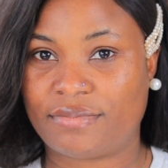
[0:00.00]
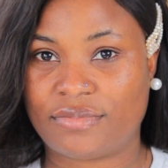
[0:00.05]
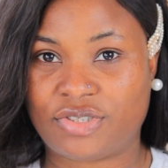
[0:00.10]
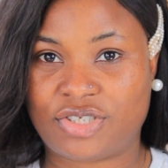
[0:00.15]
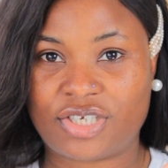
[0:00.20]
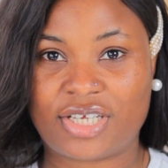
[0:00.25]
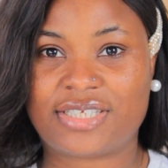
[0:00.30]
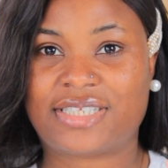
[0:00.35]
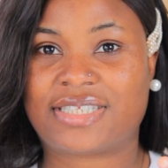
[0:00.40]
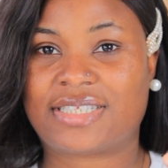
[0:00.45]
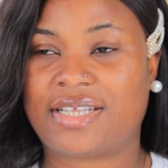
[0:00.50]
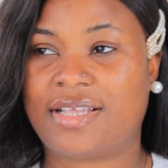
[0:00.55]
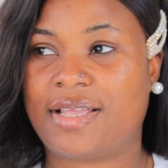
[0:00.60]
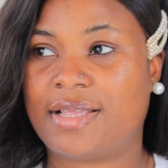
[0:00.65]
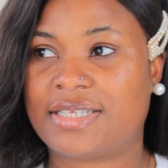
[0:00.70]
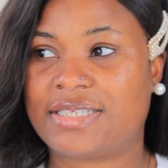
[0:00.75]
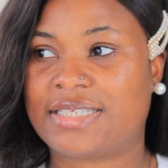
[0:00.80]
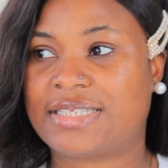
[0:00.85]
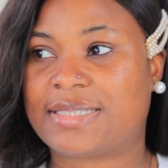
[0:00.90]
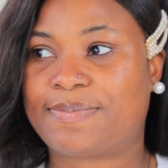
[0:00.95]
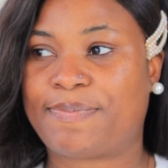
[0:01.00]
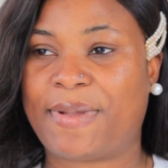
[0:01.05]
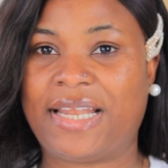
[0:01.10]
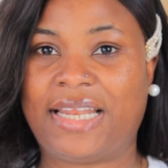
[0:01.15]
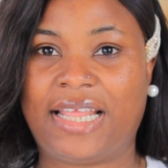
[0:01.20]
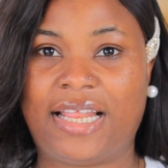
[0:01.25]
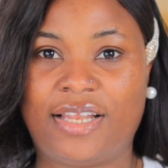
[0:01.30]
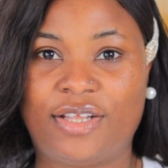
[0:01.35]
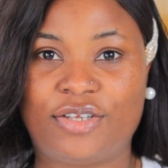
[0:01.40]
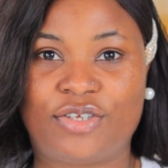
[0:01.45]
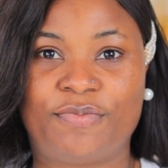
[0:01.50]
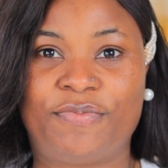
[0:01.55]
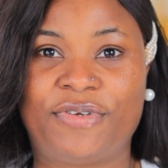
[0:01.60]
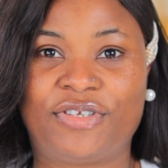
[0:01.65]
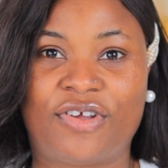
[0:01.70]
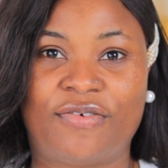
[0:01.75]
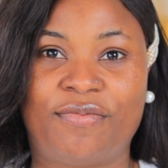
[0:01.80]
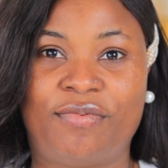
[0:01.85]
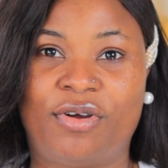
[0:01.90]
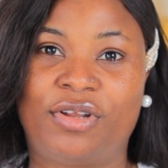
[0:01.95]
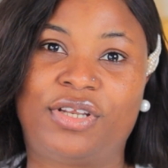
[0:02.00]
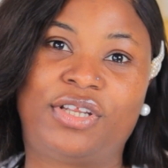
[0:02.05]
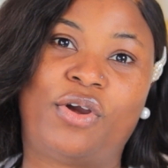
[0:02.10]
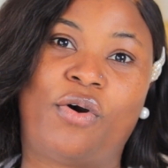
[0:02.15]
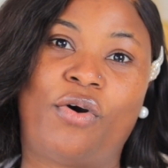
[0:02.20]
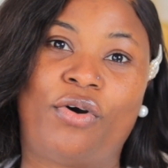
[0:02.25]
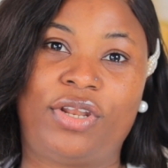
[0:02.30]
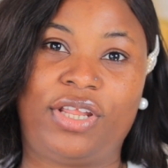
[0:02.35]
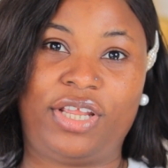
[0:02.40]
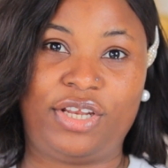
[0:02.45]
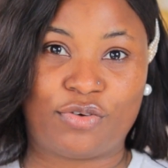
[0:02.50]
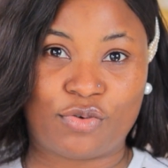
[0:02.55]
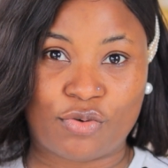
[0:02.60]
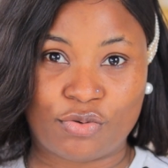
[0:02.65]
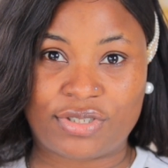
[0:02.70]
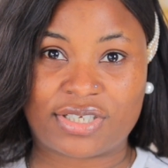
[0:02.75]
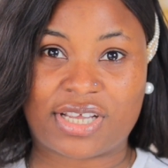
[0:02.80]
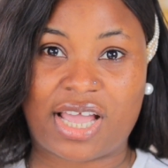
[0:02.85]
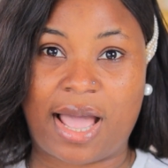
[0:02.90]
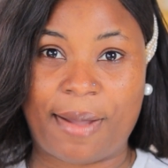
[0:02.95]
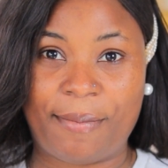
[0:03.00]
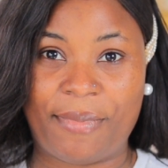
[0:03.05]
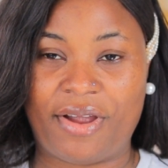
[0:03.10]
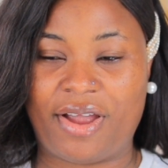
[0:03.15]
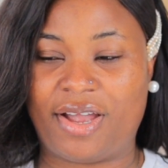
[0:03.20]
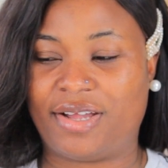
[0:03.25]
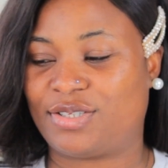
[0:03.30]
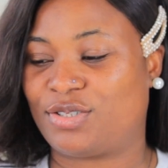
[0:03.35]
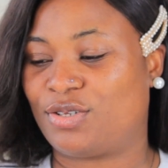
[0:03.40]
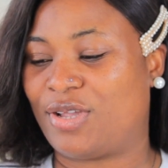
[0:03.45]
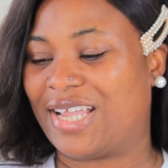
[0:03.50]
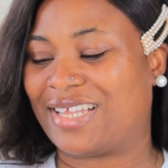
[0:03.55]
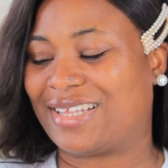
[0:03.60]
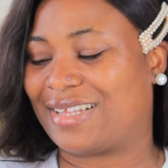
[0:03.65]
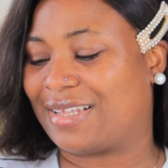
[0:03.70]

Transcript: just spend a little bit of money on a good camera. So